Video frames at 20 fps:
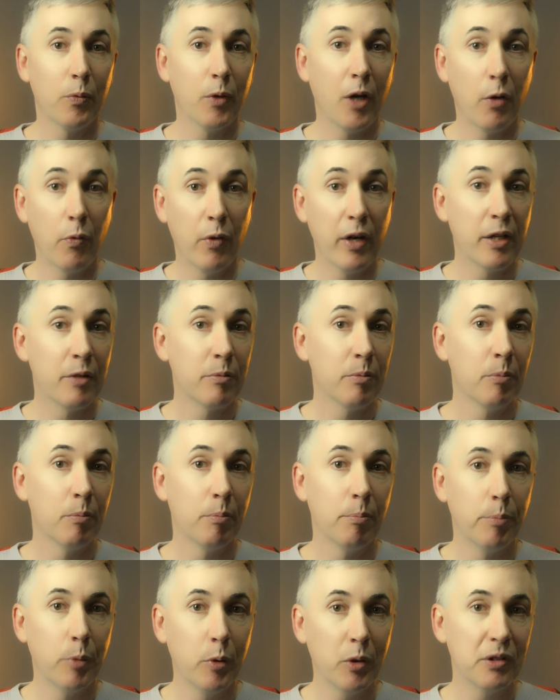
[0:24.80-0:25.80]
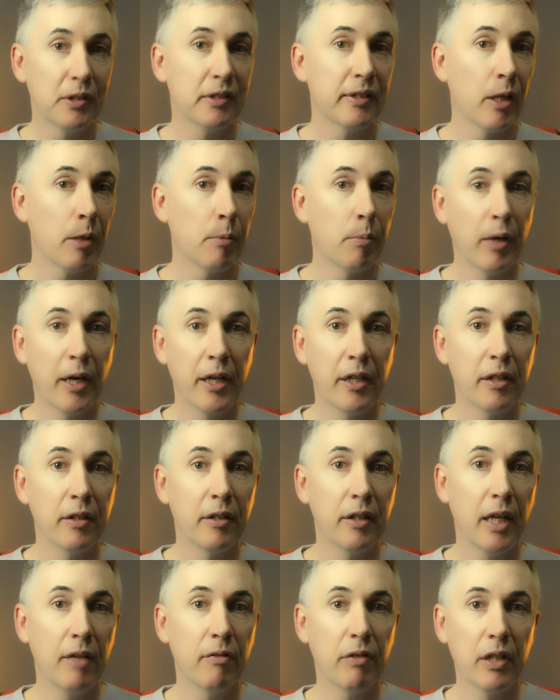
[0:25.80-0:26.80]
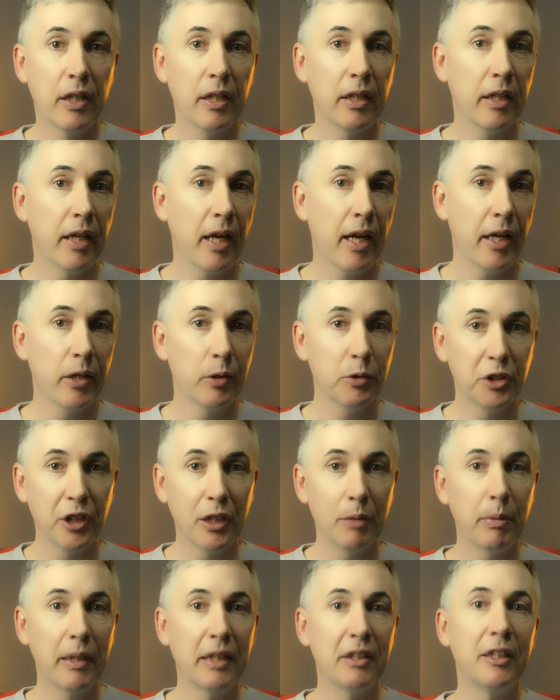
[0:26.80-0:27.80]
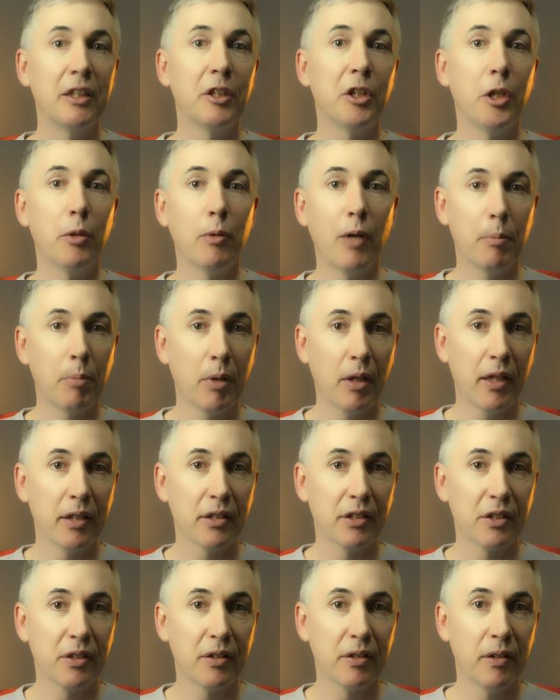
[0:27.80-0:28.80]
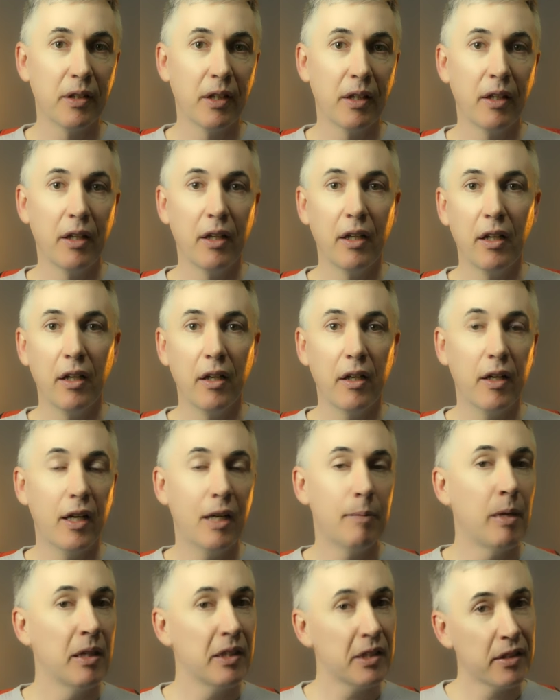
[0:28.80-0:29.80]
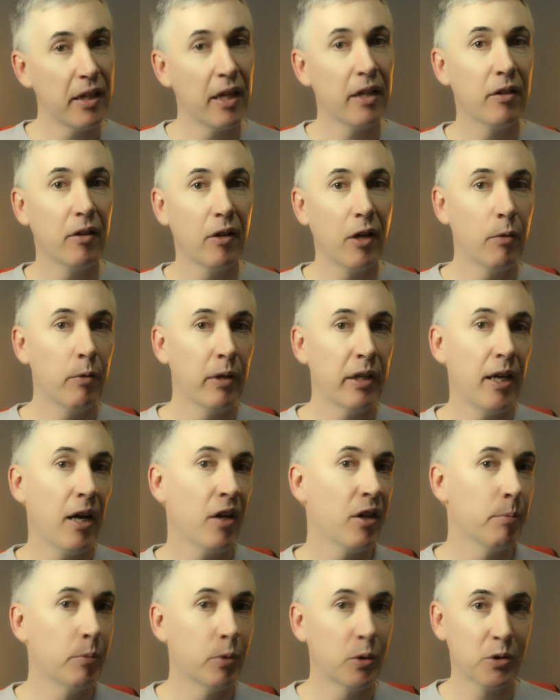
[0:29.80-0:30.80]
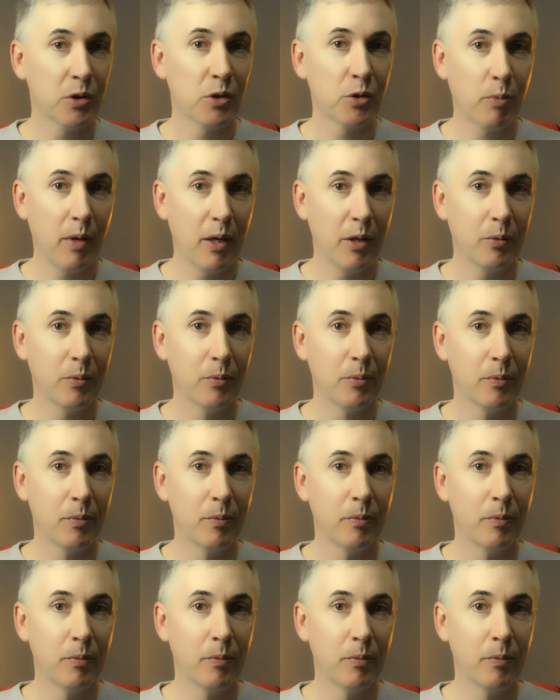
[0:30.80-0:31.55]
I read books that celebrated everything LGBTQI+. Amongst that, I read other books as well.